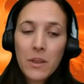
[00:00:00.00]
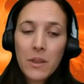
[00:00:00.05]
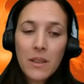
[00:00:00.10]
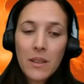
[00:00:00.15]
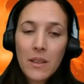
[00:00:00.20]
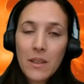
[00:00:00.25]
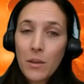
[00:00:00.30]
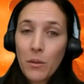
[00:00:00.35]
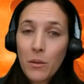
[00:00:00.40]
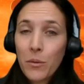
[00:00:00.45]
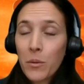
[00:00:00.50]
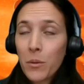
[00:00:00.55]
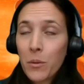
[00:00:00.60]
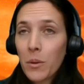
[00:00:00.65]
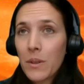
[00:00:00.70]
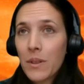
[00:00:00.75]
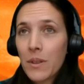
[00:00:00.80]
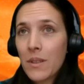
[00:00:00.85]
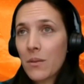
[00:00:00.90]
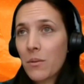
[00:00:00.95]
which is, of
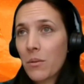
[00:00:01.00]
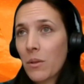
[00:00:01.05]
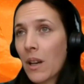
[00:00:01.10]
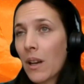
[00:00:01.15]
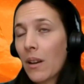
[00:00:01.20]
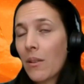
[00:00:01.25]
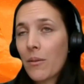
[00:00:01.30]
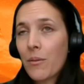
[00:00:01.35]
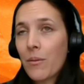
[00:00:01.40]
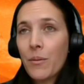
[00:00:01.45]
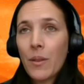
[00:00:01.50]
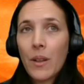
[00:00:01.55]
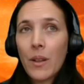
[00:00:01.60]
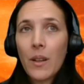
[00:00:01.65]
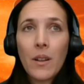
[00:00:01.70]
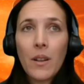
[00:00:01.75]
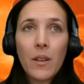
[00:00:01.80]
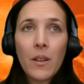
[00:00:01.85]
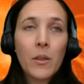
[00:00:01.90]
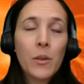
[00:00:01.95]
course, to have
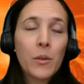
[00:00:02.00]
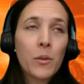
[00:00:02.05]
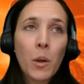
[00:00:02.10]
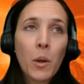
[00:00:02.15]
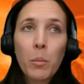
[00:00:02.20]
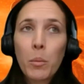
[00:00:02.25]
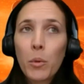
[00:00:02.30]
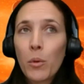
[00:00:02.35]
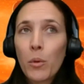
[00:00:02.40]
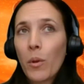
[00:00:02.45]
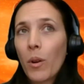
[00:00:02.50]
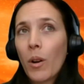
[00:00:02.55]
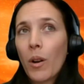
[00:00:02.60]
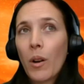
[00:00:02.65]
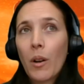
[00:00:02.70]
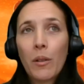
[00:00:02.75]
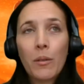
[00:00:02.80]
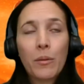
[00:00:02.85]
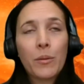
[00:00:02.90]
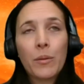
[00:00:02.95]
a number
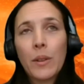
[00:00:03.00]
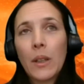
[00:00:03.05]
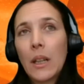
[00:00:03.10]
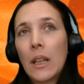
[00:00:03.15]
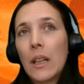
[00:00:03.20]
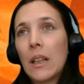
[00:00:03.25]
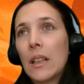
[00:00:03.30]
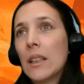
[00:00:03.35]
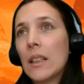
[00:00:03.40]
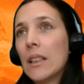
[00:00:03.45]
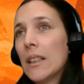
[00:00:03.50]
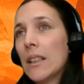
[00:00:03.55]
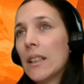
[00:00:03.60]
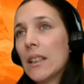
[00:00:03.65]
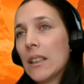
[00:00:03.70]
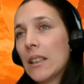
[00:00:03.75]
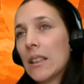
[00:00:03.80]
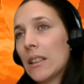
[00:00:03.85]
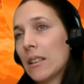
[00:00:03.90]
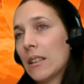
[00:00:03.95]
of I
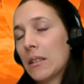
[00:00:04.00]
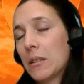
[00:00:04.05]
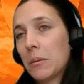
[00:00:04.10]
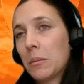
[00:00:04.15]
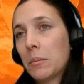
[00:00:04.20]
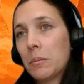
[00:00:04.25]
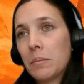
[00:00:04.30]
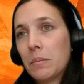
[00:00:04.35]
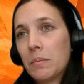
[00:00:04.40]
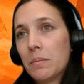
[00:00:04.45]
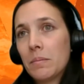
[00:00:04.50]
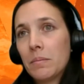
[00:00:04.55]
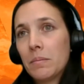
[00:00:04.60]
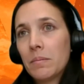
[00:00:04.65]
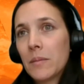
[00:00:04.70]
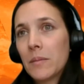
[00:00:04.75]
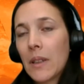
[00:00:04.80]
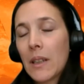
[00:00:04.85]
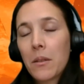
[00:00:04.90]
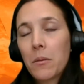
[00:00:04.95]

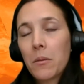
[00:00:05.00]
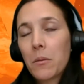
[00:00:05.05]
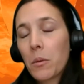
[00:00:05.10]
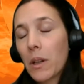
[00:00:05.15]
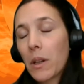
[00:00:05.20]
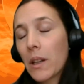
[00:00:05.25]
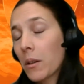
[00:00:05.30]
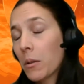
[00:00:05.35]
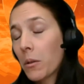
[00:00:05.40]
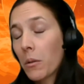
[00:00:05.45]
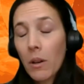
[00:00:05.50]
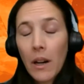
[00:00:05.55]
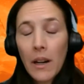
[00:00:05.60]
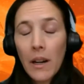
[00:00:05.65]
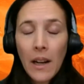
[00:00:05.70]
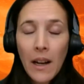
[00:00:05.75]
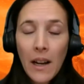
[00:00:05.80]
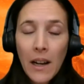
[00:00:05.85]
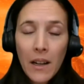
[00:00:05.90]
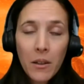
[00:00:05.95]
don't know,
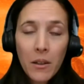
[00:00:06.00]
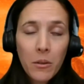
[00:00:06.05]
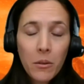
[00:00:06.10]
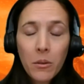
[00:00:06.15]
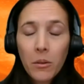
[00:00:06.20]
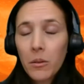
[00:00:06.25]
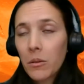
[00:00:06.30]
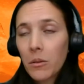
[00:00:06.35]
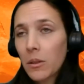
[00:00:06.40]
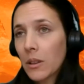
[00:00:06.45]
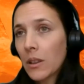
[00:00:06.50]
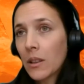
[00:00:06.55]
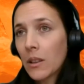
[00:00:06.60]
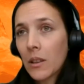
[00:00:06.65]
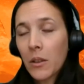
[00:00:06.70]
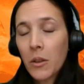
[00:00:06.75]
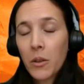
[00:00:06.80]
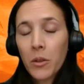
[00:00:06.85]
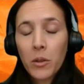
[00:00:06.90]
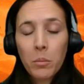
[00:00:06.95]
ROI
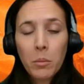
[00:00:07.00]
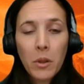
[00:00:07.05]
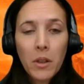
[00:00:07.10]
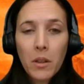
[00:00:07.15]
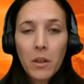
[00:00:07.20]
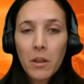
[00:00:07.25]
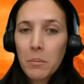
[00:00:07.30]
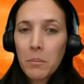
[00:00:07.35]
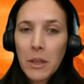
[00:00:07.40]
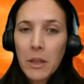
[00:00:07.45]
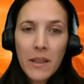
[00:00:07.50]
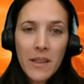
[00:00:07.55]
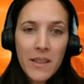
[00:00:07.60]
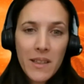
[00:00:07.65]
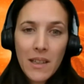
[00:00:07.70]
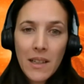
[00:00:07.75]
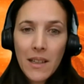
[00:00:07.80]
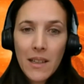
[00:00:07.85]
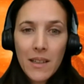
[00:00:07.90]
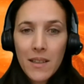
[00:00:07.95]
higher, customer
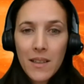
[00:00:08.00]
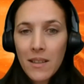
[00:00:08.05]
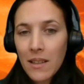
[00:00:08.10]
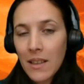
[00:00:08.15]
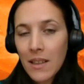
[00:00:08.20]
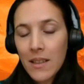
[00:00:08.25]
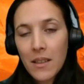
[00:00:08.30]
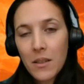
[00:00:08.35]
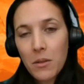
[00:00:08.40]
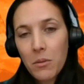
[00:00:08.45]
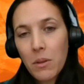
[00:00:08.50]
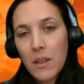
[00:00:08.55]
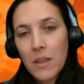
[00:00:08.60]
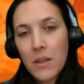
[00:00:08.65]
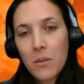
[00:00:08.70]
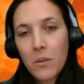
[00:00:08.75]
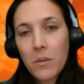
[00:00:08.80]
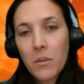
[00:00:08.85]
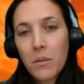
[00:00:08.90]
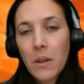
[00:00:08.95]
complaints less, etc.
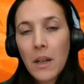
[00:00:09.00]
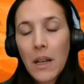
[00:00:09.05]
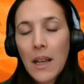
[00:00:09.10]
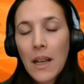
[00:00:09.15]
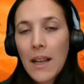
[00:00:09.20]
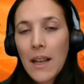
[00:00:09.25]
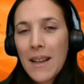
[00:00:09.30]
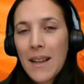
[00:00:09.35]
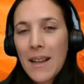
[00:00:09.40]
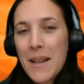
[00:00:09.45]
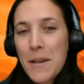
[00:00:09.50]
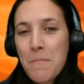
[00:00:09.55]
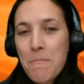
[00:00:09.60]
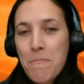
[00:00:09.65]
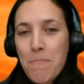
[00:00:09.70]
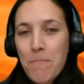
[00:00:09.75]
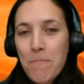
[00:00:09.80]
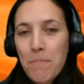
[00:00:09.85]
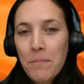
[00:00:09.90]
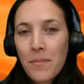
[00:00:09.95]
So
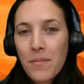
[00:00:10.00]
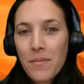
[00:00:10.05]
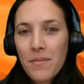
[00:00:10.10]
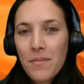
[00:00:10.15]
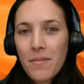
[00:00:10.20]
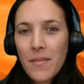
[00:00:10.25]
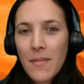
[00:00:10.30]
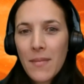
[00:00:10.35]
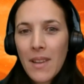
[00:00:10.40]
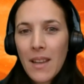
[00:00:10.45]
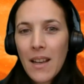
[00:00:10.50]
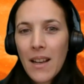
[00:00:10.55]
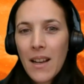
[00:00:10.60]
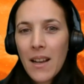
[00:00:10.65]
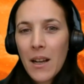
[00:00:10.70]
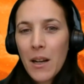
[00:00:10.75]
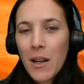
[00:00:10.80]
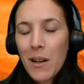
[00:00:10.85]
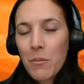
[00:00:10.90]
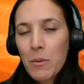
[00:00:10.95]

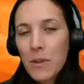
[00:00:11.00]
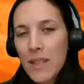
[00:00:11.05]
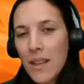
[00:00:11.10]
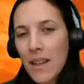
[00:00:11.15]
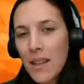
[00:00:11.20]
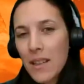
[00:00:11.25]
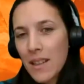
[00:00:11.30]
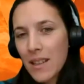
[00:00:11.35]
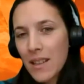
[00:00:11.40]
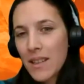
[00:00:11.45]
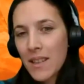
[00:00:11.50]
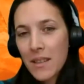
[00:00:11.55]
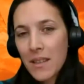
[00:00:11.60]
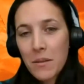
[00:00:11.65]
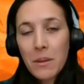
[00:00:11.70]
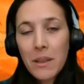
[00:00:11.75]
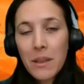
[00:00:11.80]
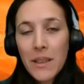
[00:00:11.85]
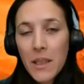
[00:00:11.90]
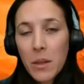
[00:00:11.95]
I would say
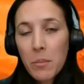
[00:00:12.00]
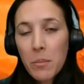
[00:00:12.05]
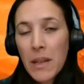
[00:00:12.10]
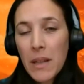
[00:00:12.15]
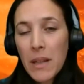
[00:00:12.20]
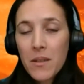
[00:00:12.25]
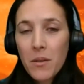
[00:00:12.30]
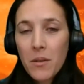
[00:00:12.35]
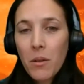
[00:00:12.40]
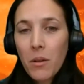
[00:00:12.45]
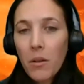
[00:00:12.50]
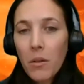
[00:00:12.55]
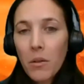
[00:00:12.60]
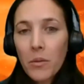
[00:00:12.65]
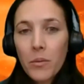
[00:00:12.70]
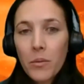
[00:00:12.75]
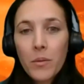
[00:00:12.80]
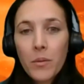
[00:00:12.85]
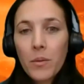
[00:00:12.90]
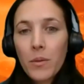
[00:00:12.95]
this really depends
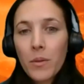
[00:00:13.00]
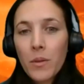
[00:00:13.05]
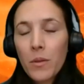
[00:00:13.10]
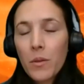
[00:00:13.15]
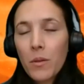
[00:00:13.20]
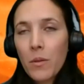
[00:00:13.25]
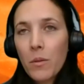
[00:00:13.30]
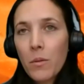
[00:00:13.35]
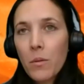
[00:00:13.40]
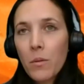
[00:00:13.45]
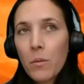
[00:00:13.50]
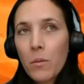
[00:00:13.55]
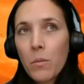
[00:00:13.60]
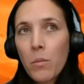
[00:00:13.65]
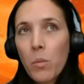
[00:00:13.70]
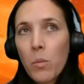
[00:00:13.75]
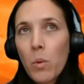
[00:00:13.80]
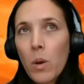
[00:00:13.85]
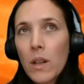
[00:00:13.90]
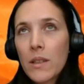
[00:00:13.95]
on
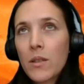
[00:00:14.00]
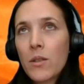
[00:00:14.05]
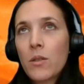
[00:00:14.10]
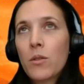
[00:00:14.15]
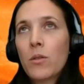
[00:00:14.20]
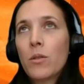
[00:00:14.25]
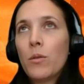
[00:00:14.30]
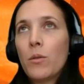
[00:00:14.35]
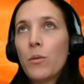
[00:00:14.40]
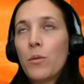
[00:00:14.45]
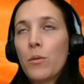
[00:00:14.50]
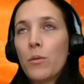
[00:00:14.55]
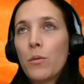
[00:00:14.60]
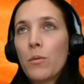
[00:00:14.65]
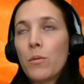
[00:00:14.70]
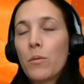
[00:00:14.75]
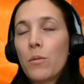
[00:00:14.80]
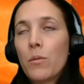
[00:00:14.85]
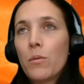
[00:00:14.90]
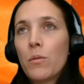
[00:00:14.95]
what
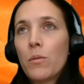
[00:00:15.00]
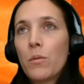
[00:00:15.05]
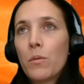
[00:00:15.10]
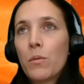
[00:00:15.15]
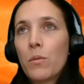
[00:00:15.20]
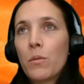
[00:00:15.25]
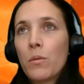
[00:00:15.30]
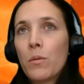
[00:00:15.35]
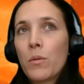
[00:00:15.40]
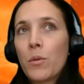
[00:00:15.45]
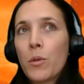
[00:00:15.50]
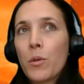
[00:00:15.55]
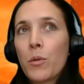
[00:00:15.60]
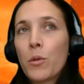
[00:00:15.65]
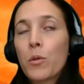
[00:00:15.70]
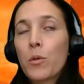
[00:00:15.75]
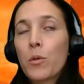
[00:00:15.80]
the